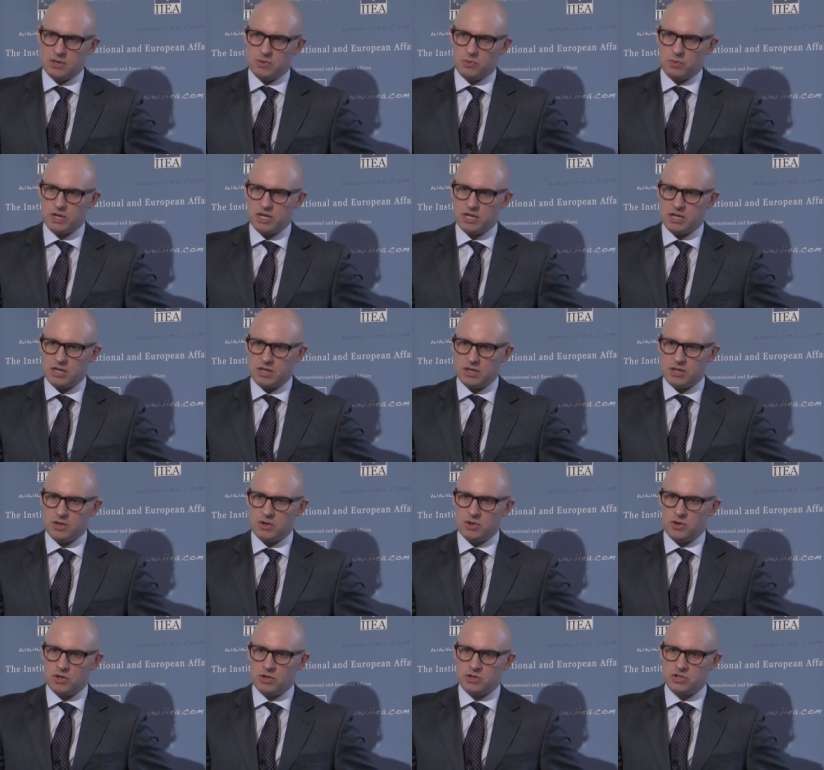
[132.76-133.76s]
We
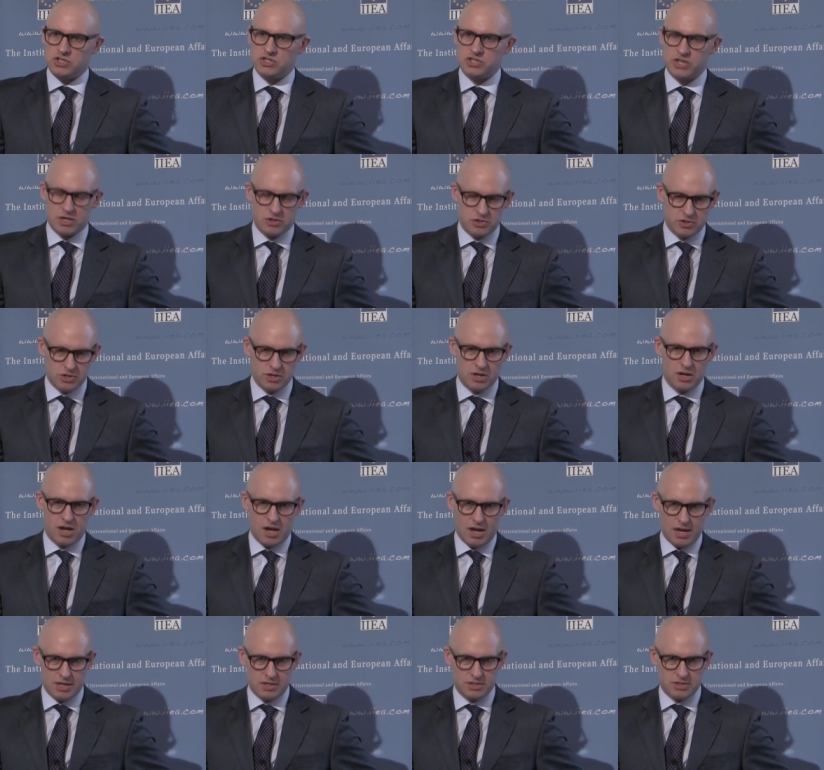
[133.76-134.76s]

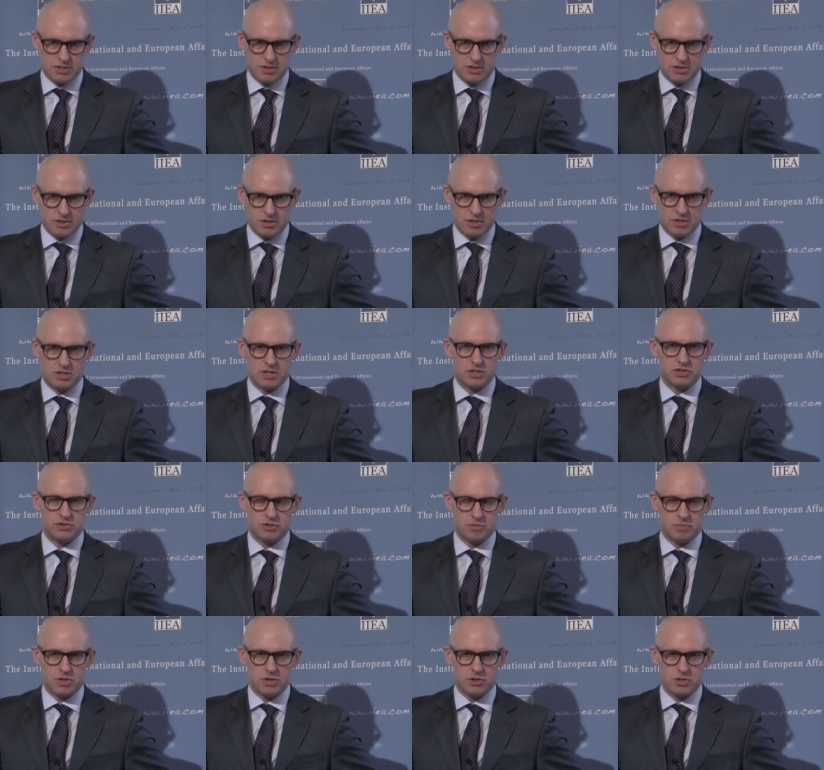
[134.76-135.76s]
centralized the
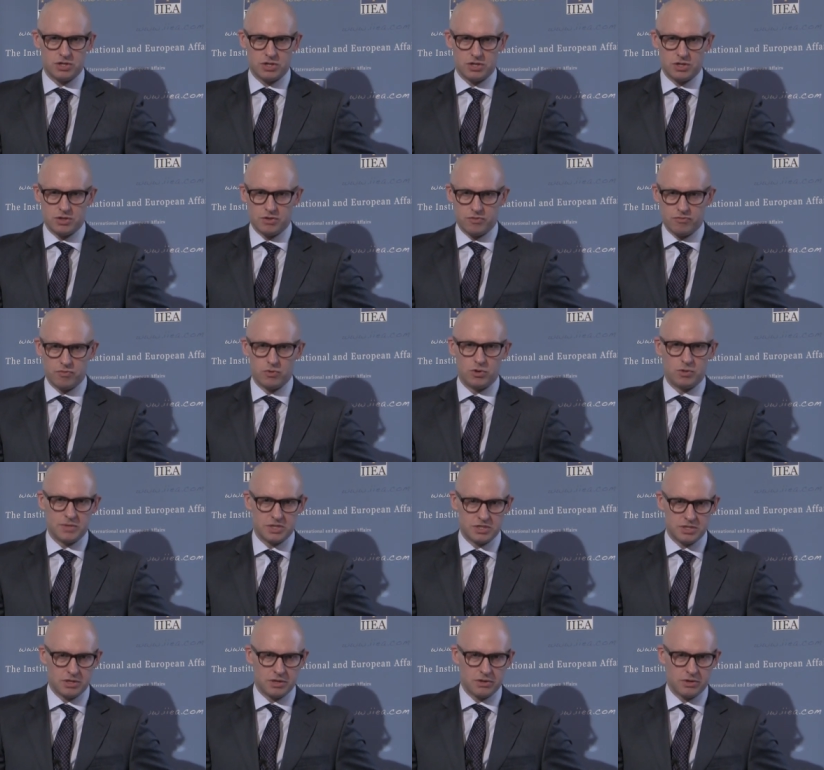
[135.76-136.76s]
distribution of raw
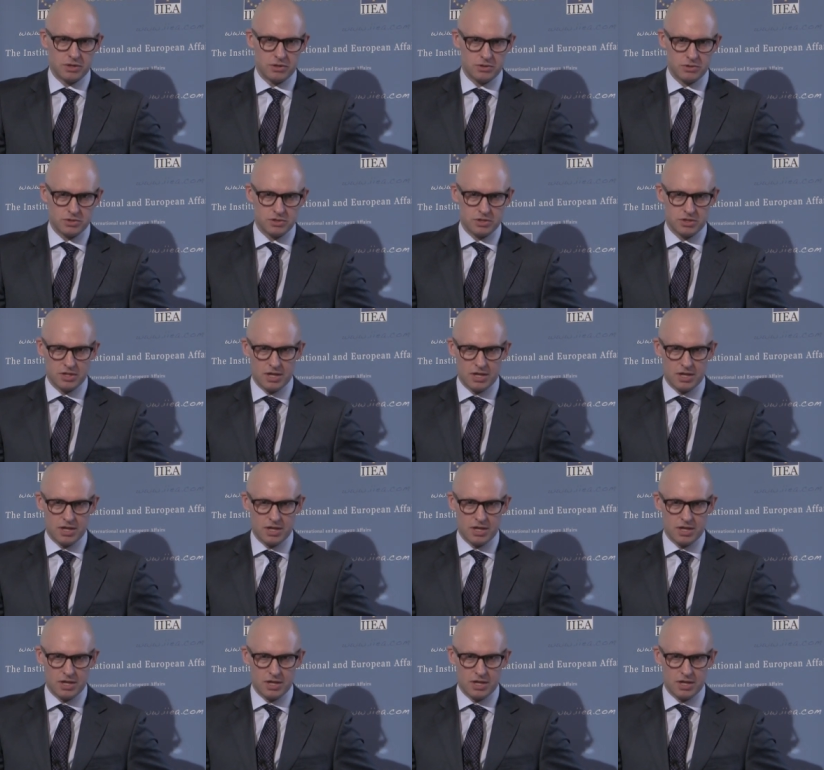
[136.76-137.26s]
materials,